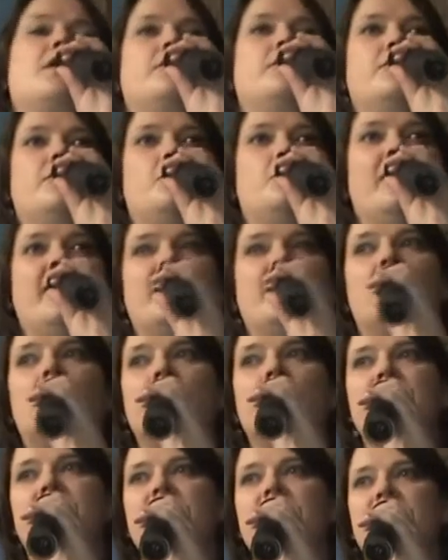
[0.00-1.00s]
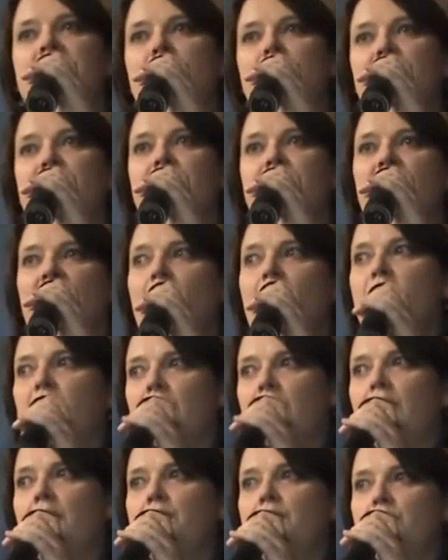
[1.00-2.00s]
The way I did it was found
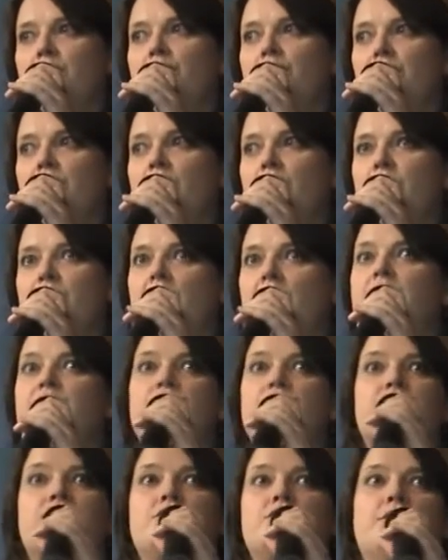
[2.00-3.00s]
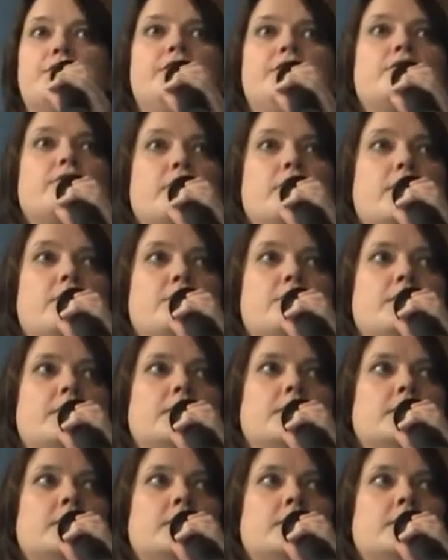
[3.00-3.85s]
my local group and just joined the group.